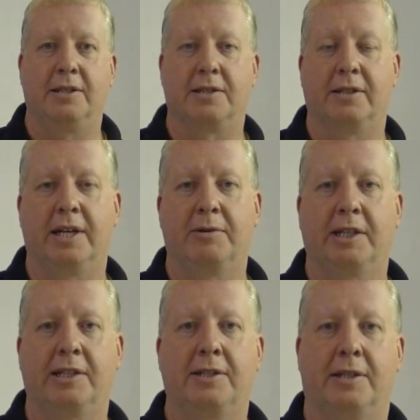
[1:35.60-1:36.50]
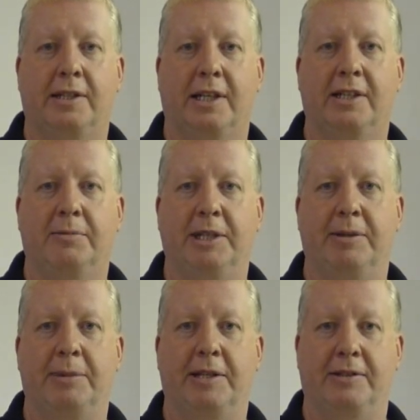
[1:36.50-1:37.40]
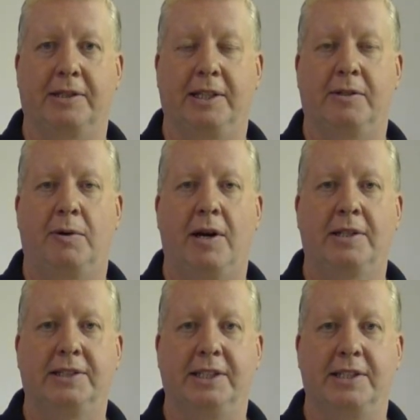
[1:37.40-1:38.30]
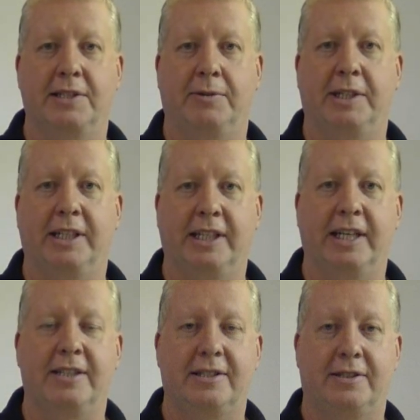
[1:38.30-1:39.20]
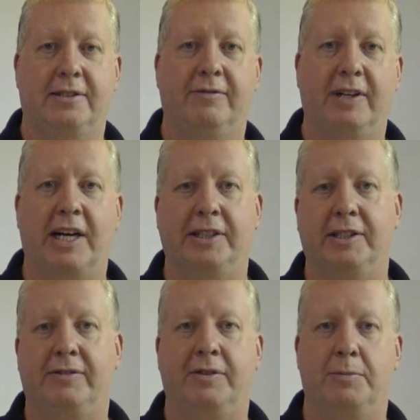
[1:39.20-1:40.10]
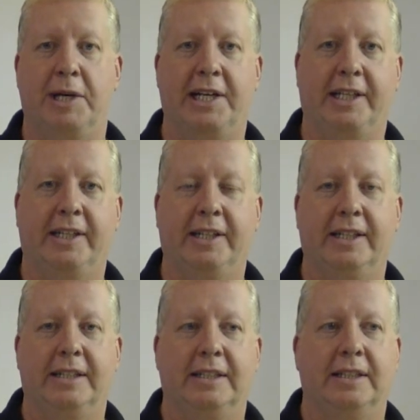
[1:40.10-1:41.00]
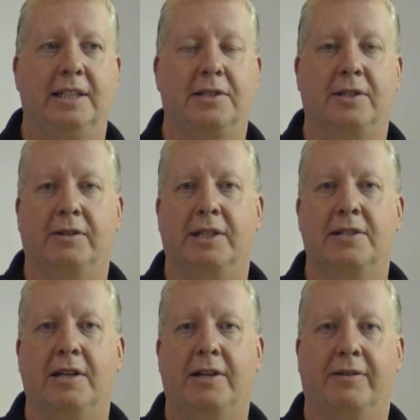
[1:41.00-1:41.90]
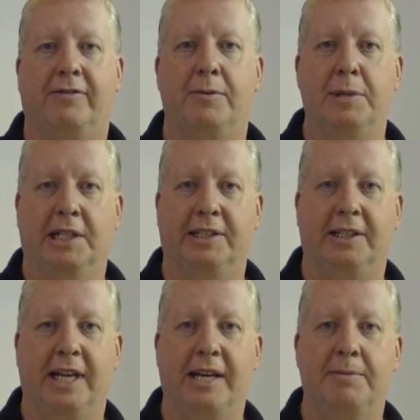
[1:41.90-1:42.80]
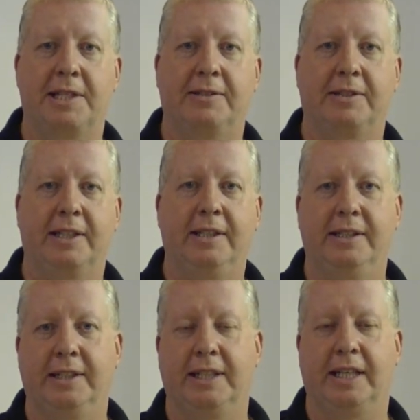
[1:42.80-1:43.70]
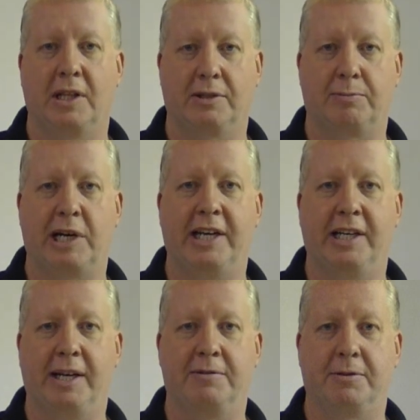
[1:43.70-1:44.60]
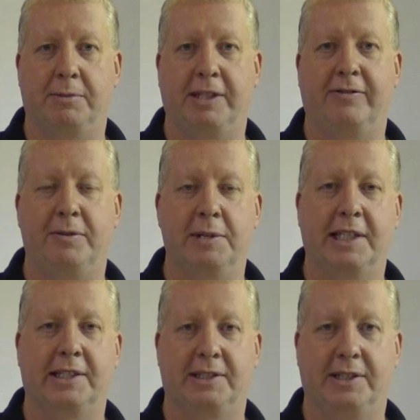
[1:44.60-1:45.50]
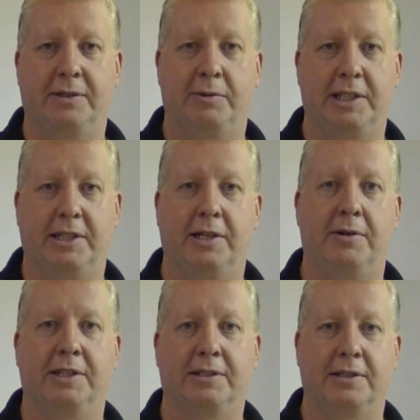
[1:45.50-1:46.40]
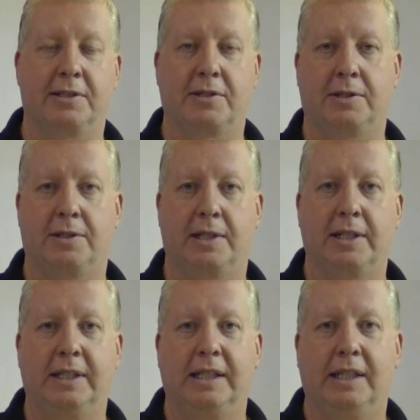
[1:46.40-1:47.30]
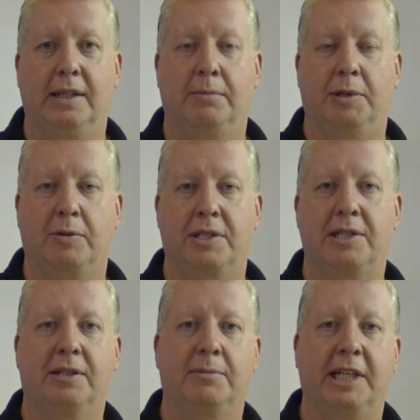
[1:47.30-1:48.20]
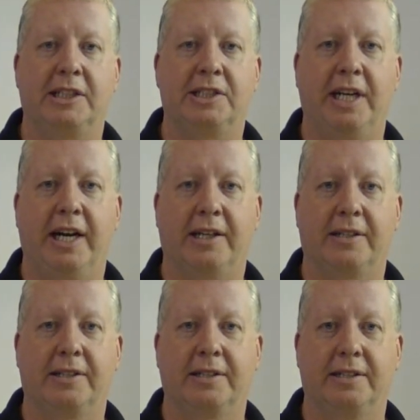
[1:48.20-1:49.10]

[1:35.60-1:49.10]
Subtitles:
So now we're going to talk a little bit about the quality so we can get value for money. And so there's a lot of familiar names out there. Those brand names will be familiar to you when you go into the store. But we still might check.